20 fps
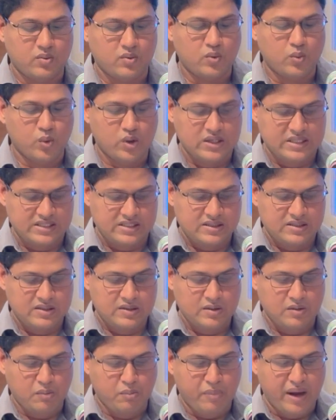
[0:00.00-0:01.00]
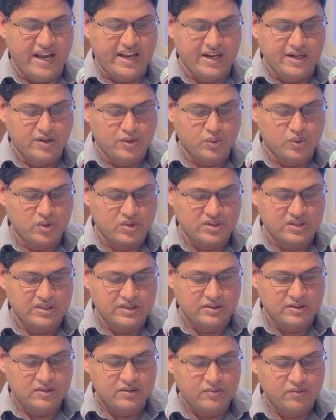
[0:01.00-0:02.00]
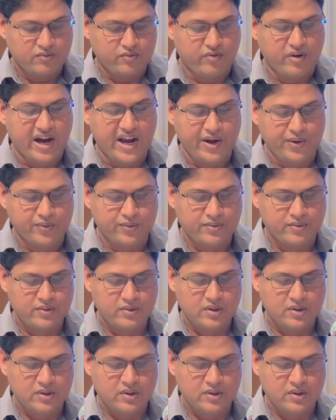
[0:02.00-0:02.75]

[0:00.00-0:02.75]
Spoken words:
verse back in 2005,